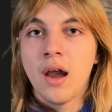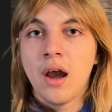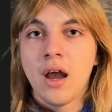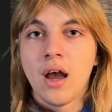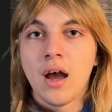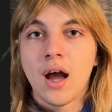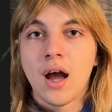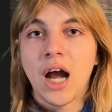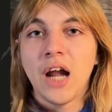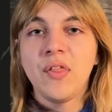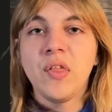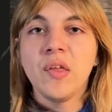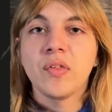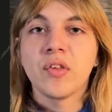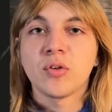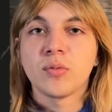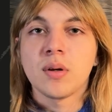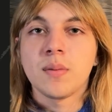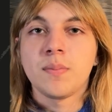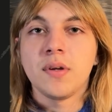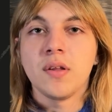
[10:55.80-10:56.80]
I think this
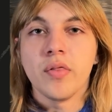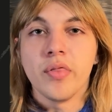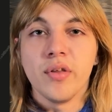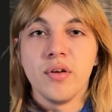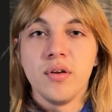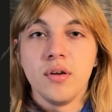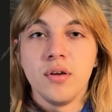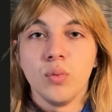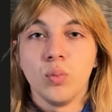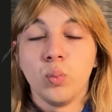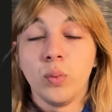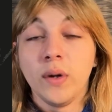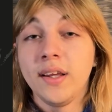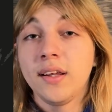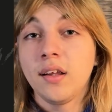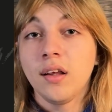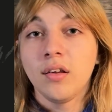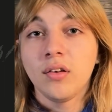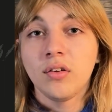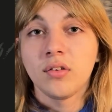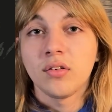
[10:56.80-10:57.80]
might be the
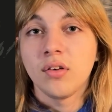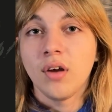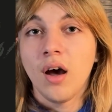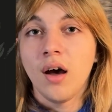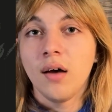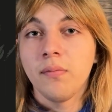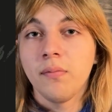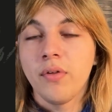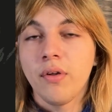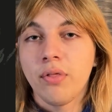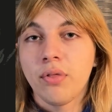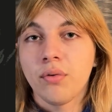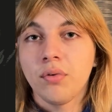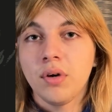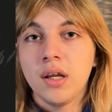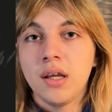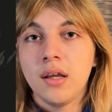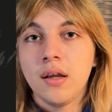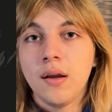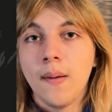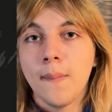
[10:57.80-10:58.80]
weakest of the
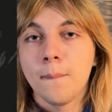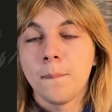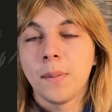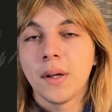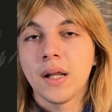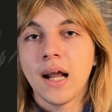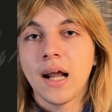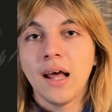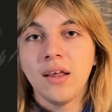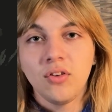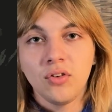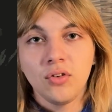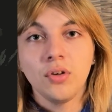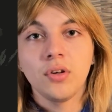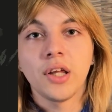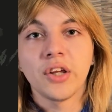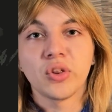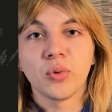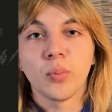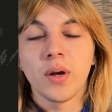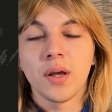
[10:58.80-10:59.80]
3, but I still
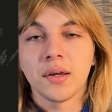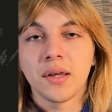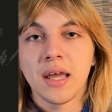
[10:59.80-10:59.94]
like the way it came